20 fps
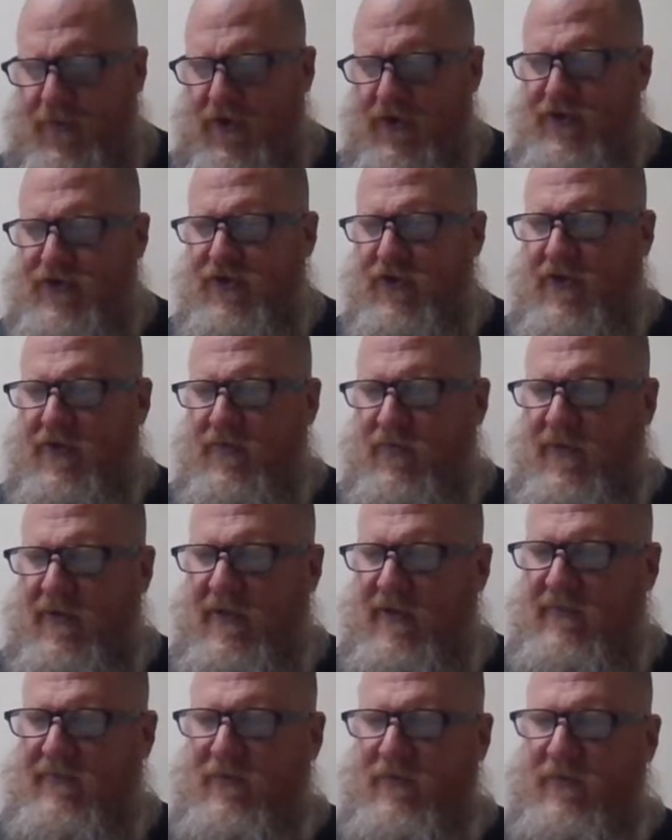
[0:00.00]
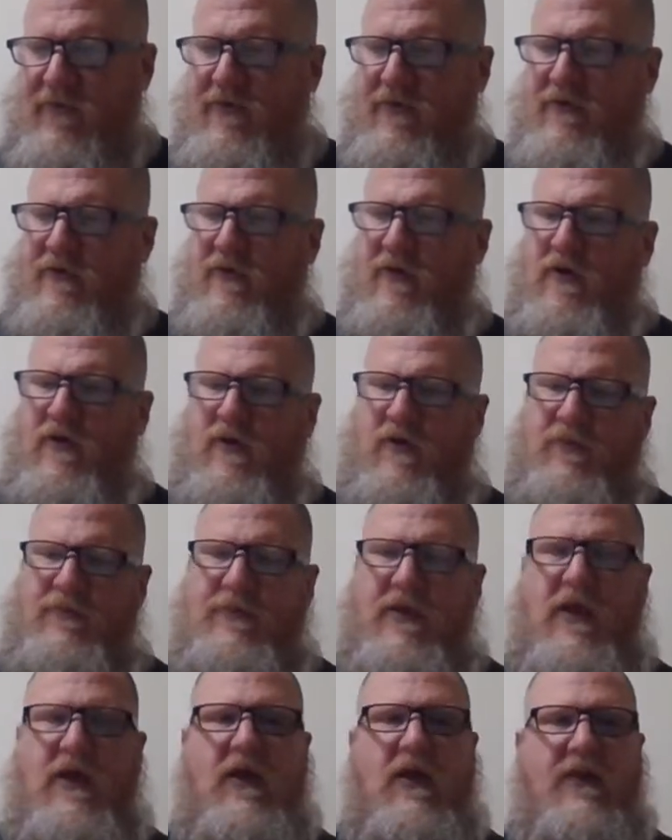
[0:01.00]
part, you can read for your
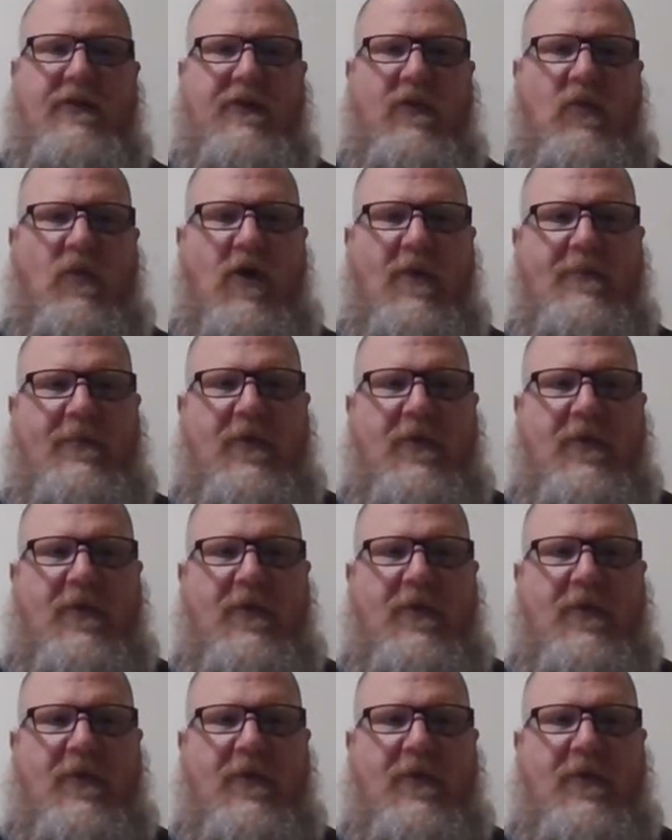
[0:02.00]
own. The one